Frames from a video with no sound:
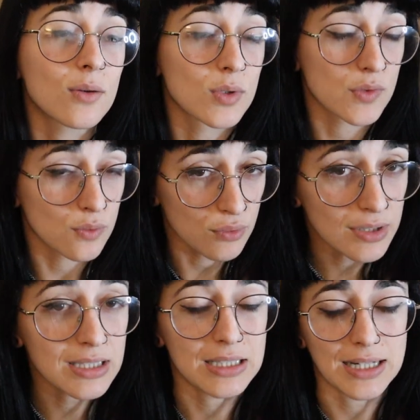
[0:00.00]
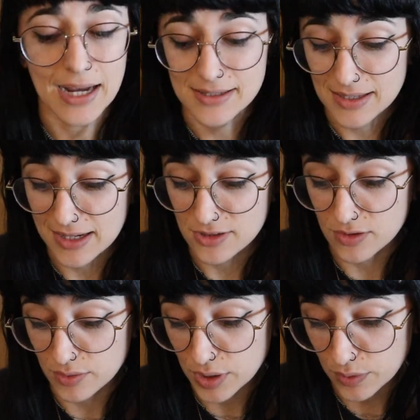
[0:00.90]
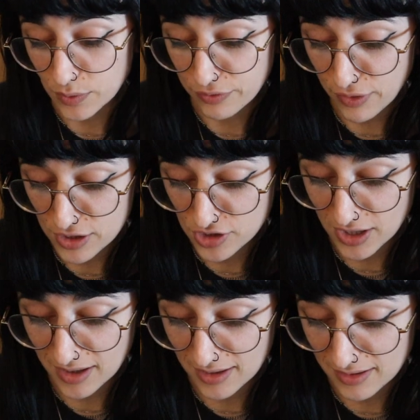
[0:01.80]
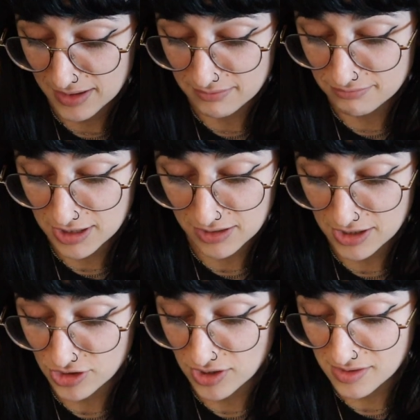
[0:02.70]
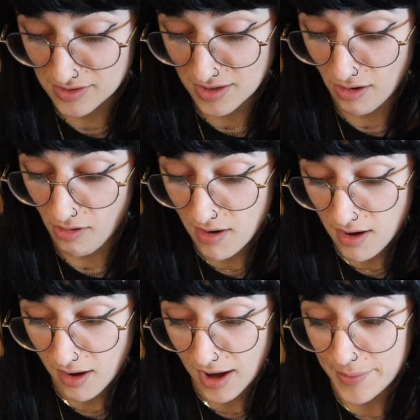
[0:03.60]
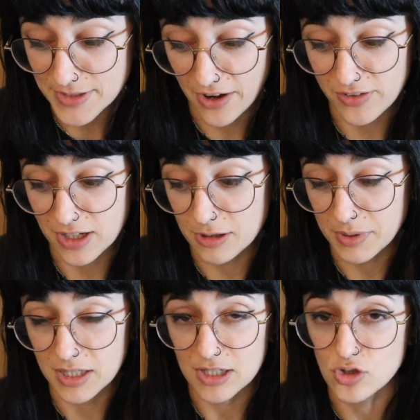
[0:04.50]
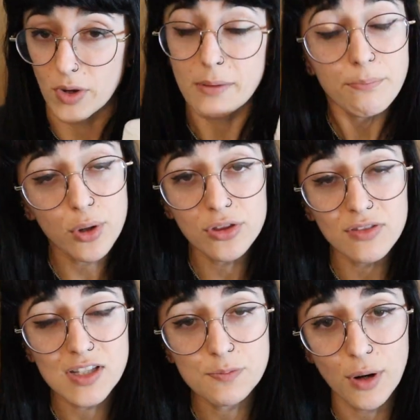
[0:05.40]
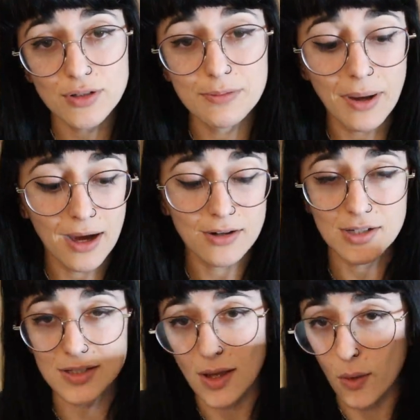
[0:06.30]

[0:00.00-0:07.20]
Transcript: was really nice and actually really refreshing and delicious. So I'm definitely going to be enjoying both of these protein powders